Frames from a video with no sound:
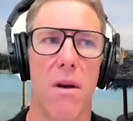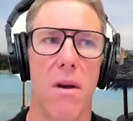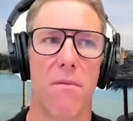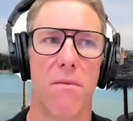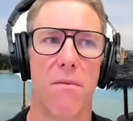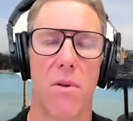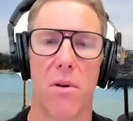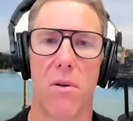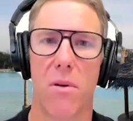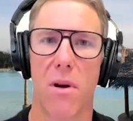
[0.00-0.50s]

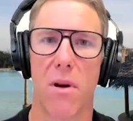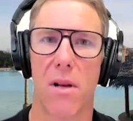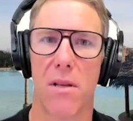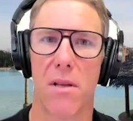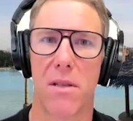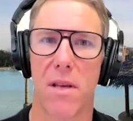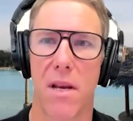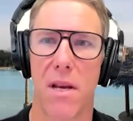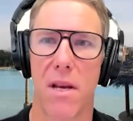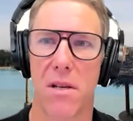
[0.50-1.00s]
for the
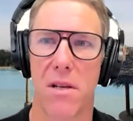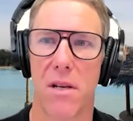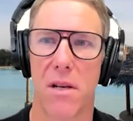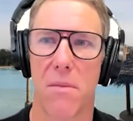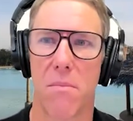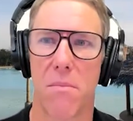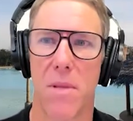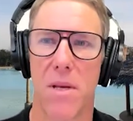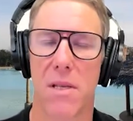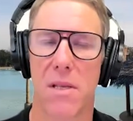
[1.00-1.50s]
organization.
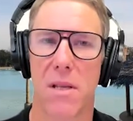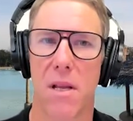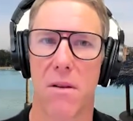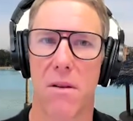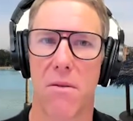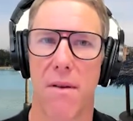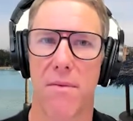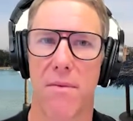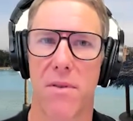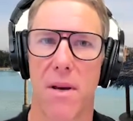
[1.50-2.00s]
It means that
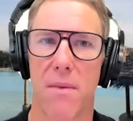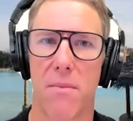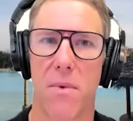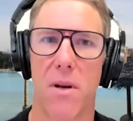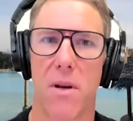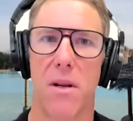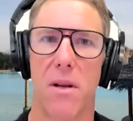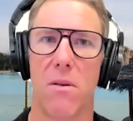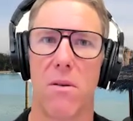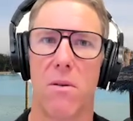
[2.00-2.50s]
you have
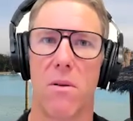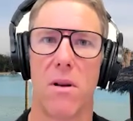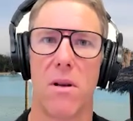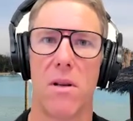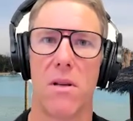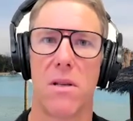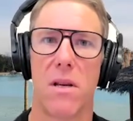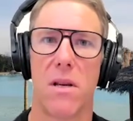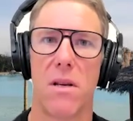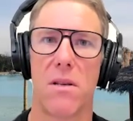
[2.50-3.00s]
someone in the
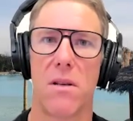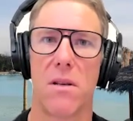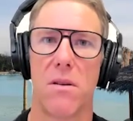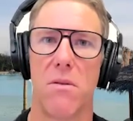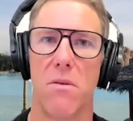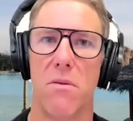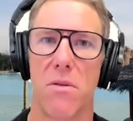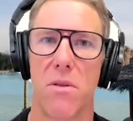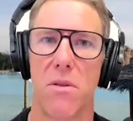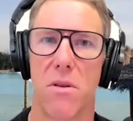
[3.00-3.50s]
organization
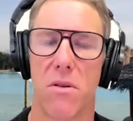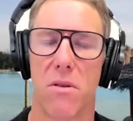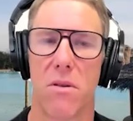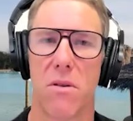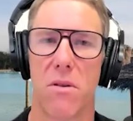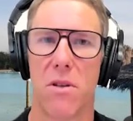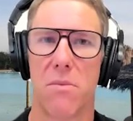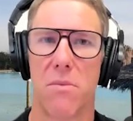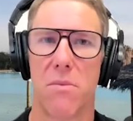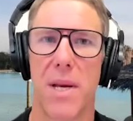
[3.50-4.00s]
who's not
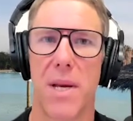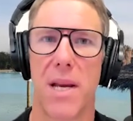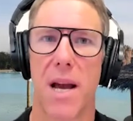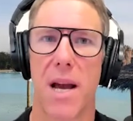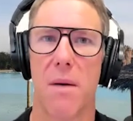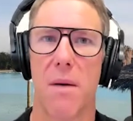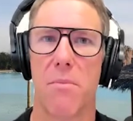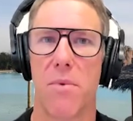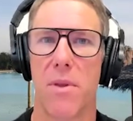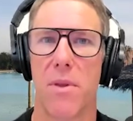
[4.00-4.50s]
going to speak
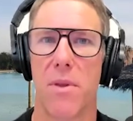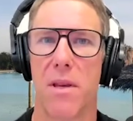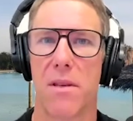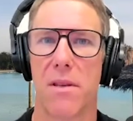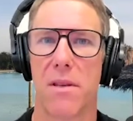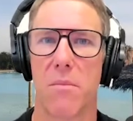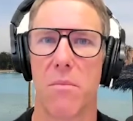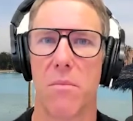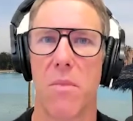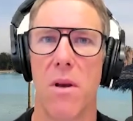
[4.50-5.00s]
up when there's
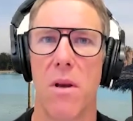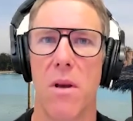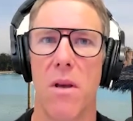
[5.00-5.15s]
some